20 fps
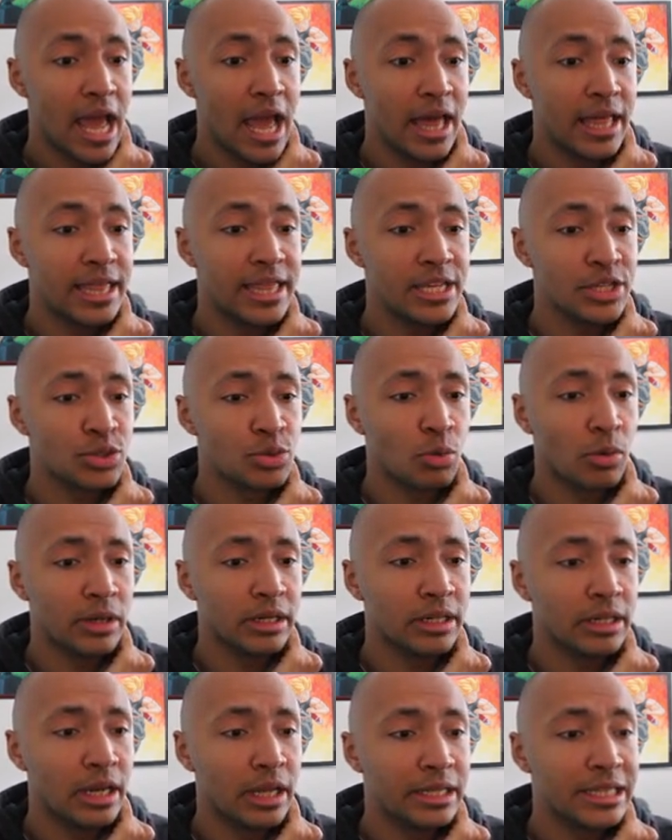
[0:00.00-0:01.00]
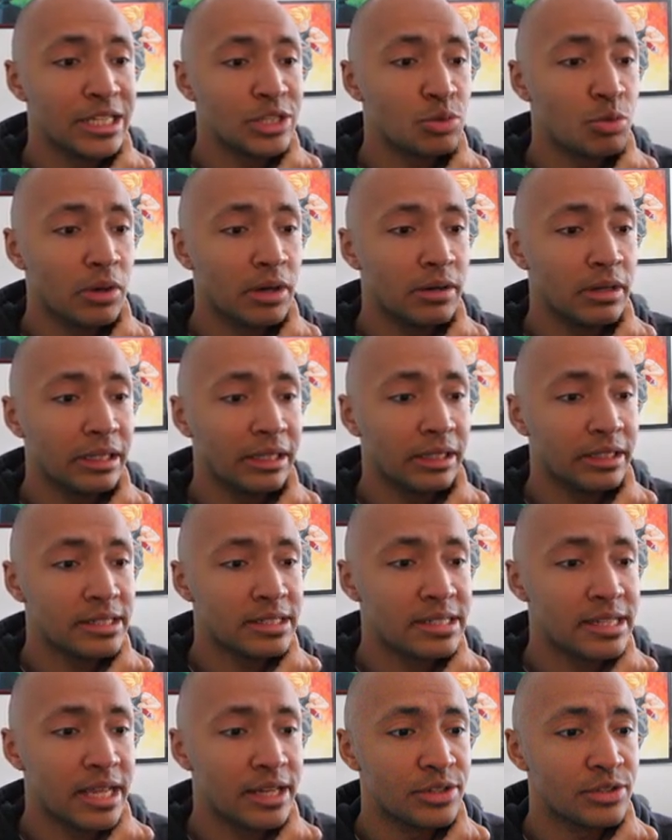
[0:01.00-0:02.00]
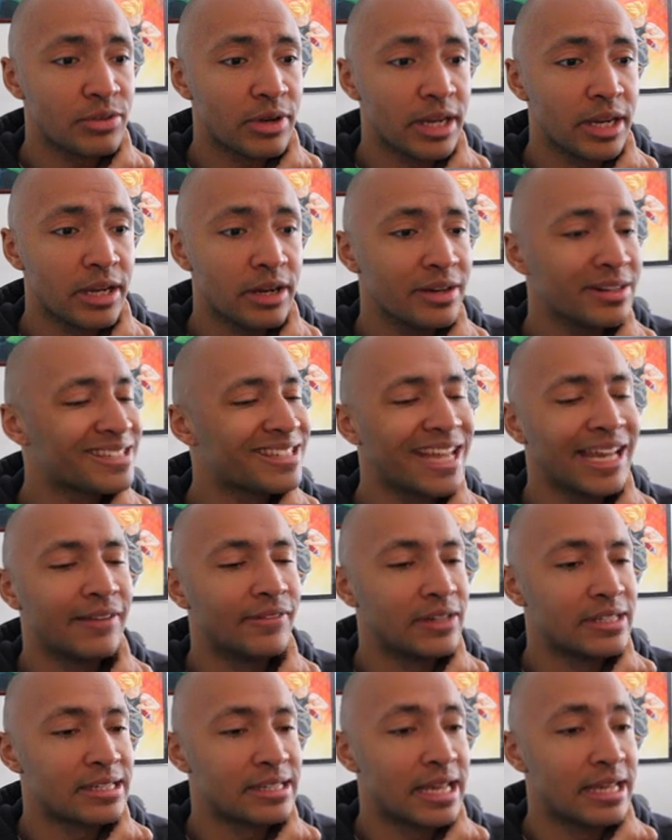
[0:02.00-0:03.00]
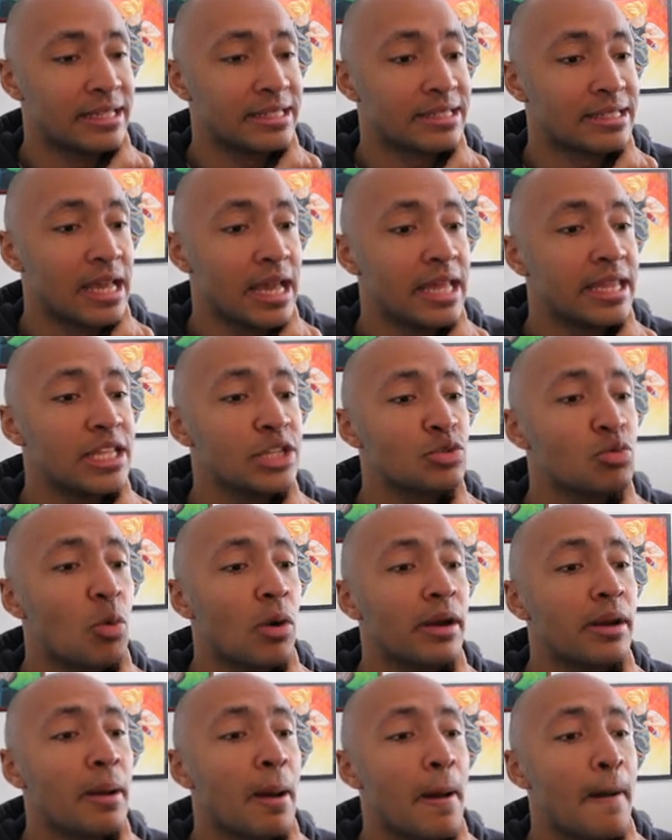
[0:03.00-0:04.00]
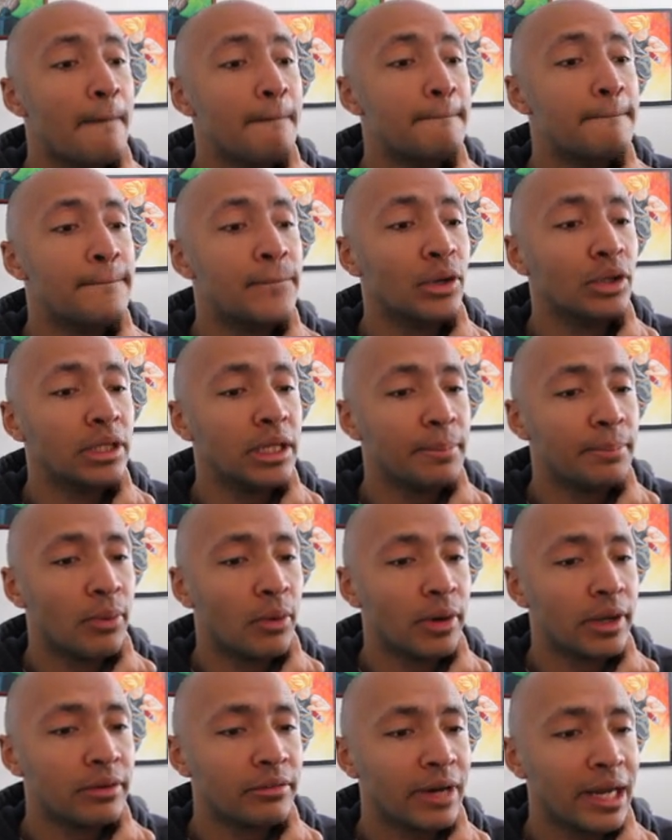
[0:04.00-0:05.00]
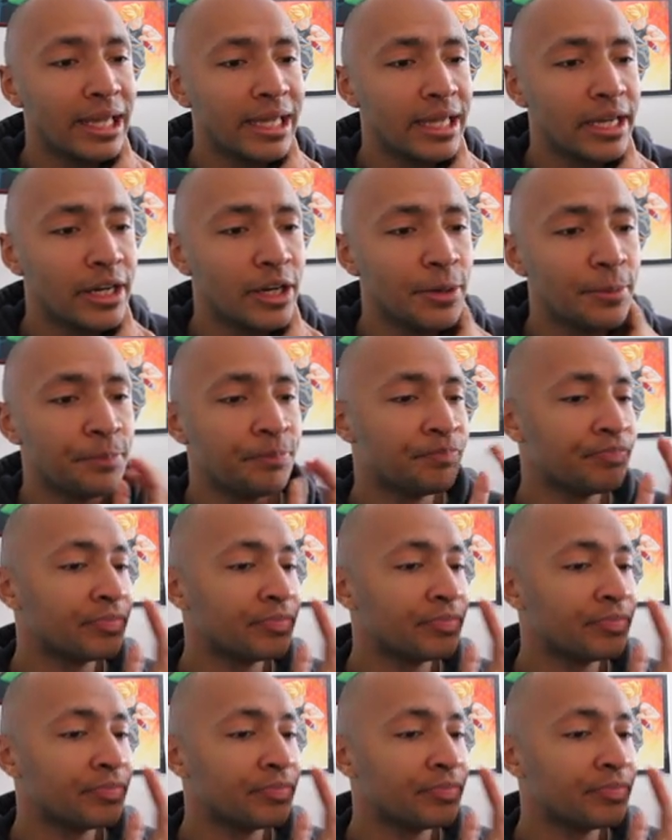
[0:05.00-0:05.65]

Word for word: This one, this one sentence right here, it's not even a sentence. This one bullet point right here,